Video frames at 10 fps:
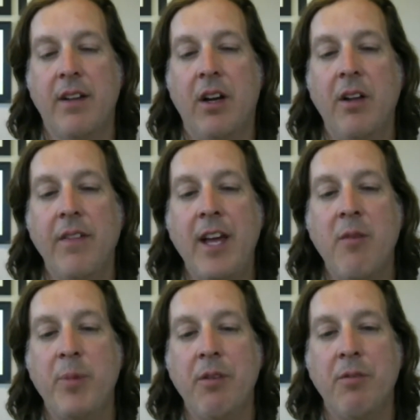All
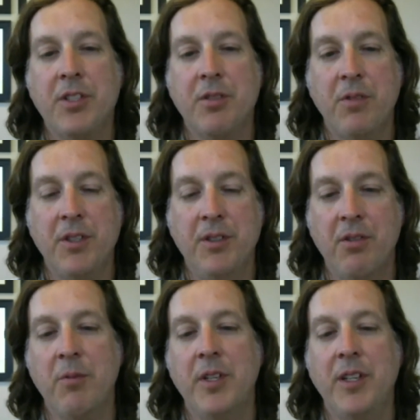that bit, which would
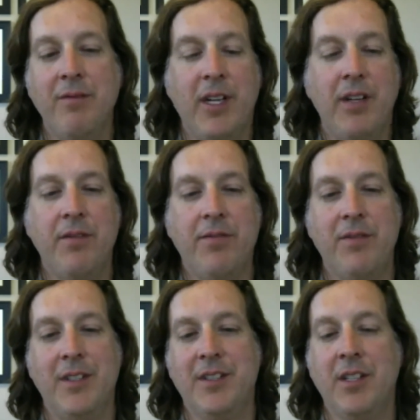normally involve
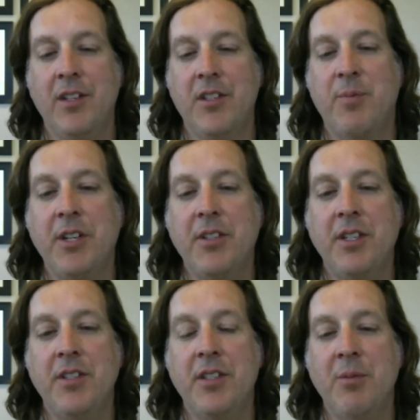a ton of
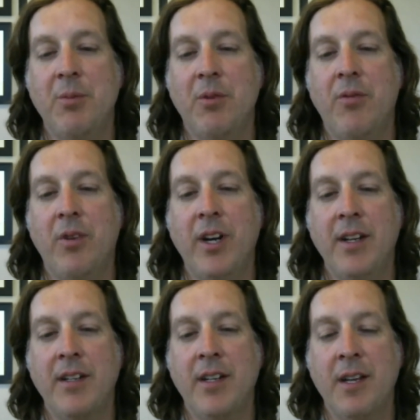spreadsheets and
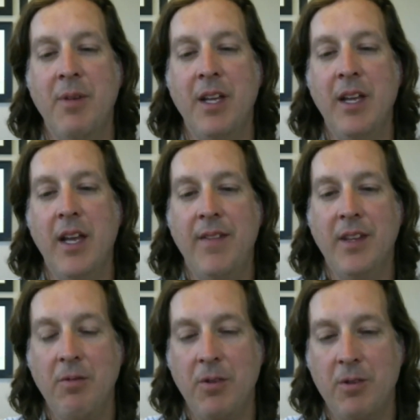beforehand time, and
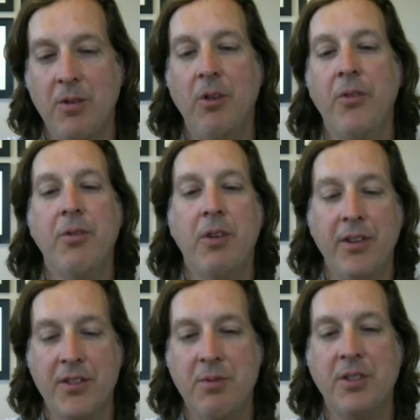then you would roll through
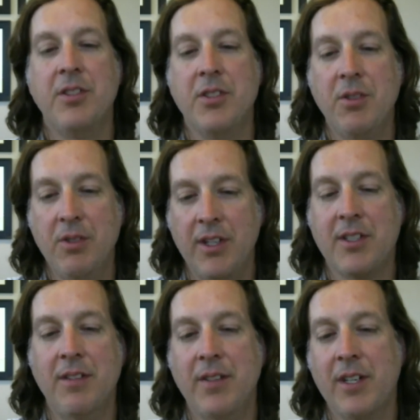all the switches doing all
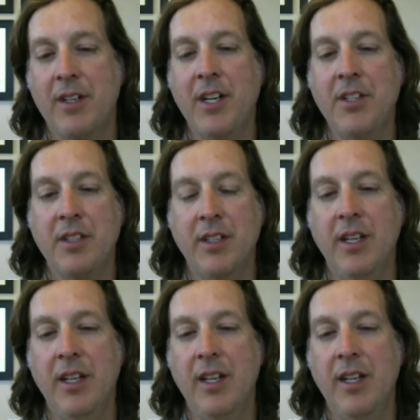this configuration.